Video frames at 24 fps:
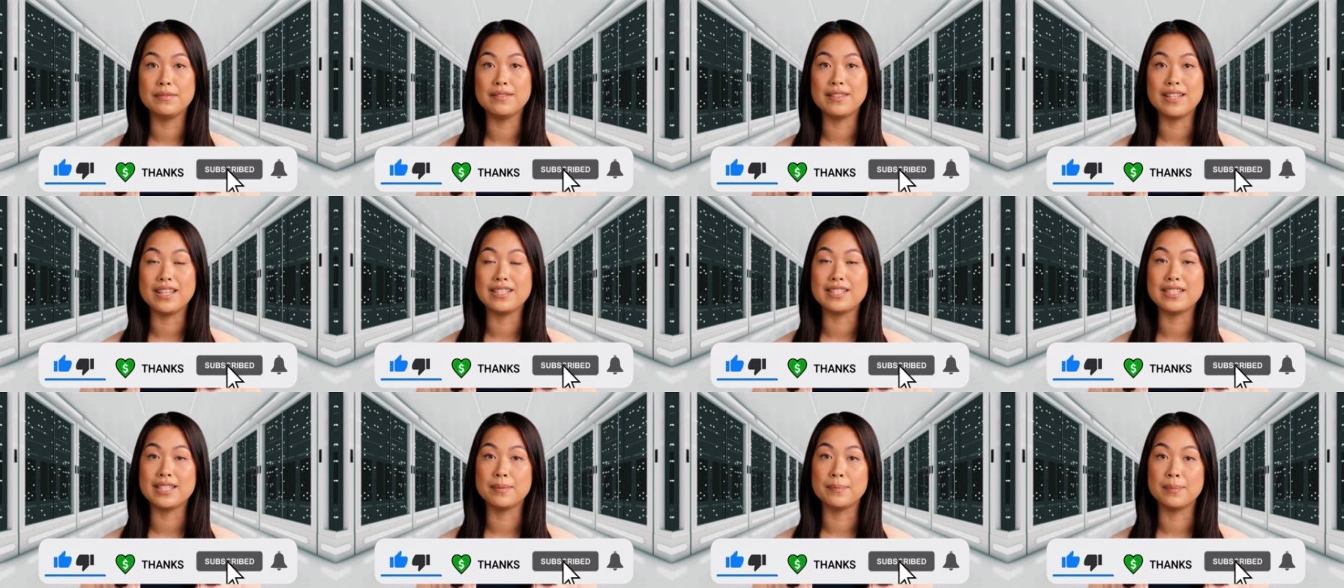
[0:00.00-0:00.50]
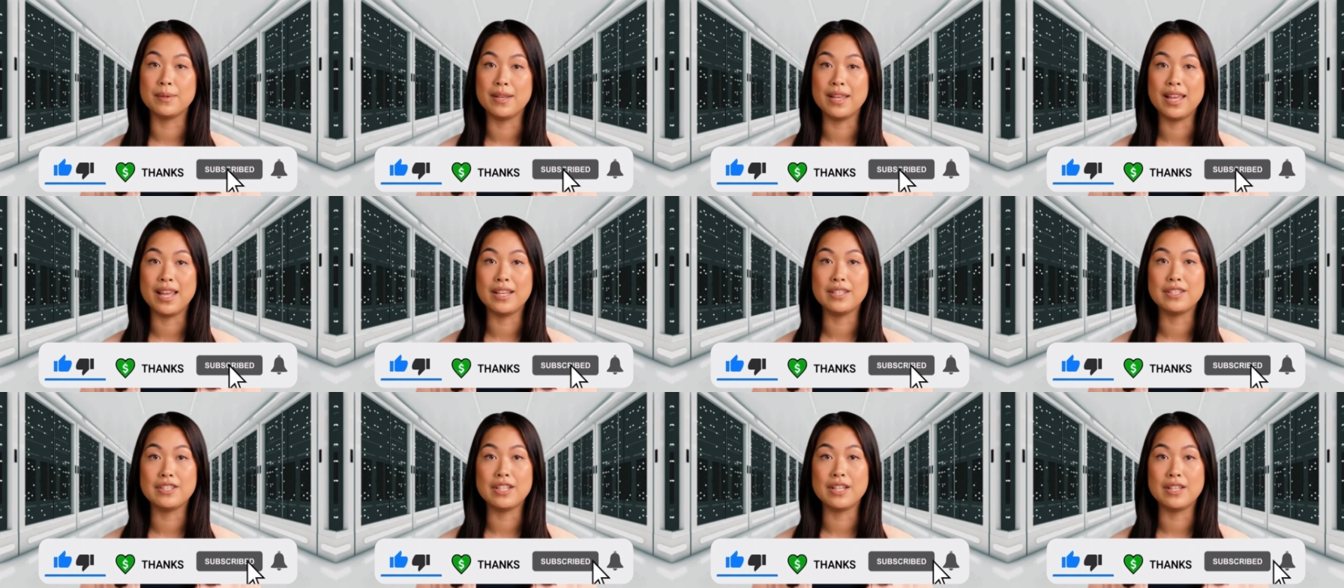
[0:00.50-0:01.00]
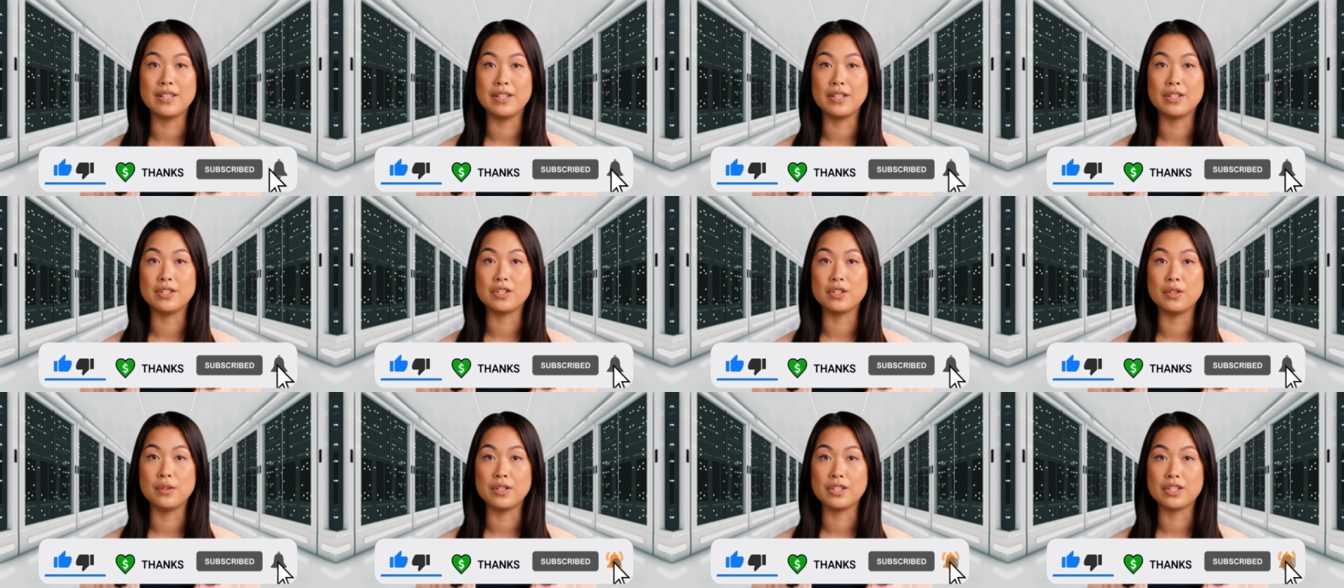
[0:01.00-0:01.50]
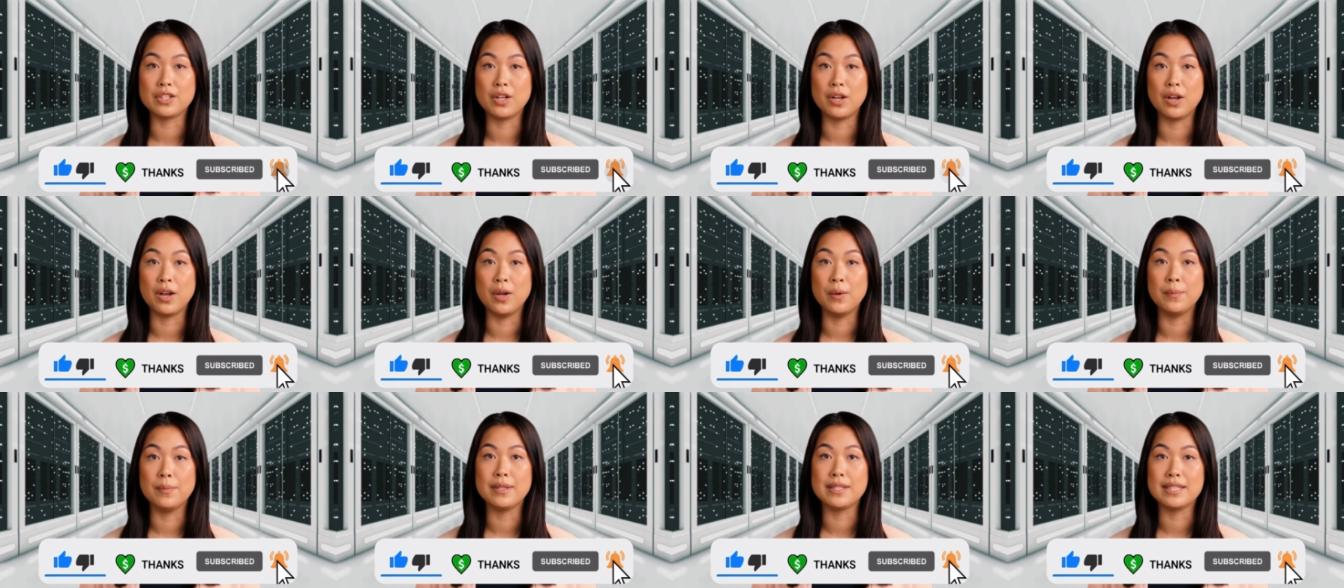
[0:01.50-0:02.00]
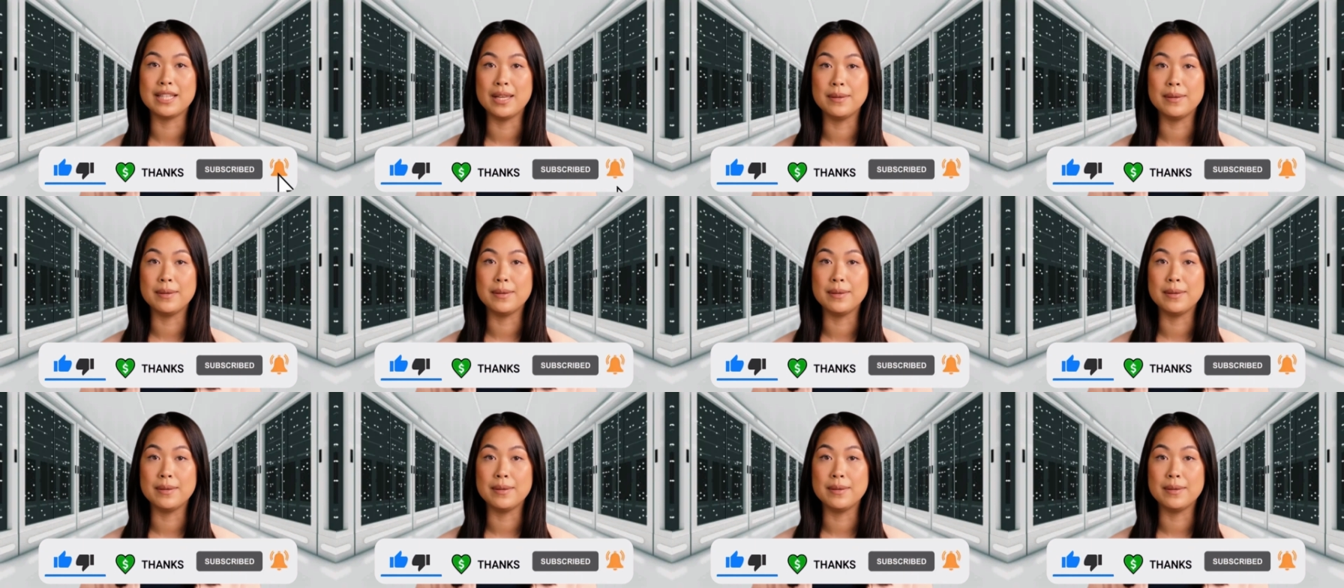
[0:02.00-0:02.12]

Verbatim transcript: This simple action ensures you're always